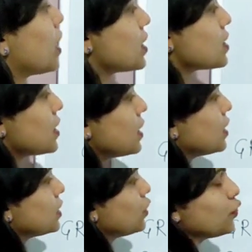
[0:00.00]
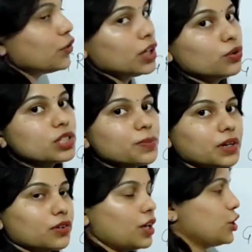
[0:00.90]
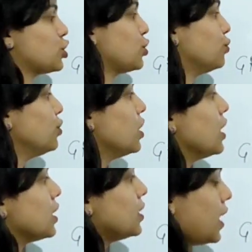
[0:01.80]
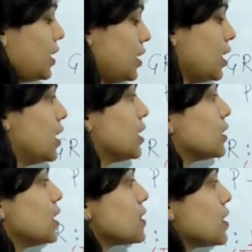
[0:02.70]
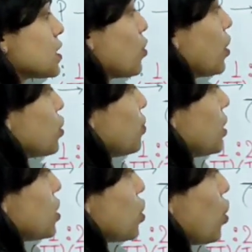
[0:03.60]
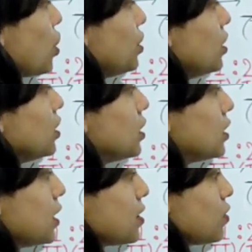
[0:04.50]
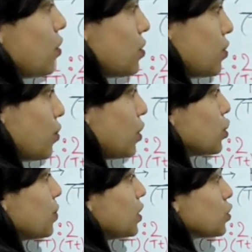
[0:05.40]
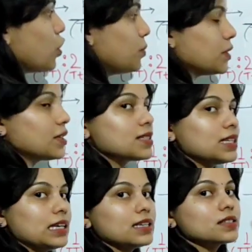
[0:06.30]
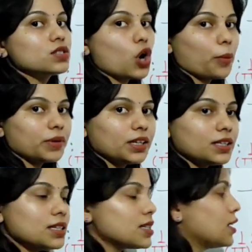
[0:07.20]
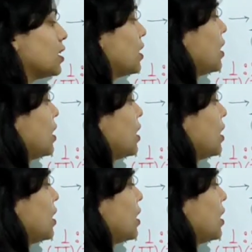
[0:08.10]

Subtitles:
we consider the phenotypic ratio, then this is going to be tall, this is also going to be tall because T is dominant.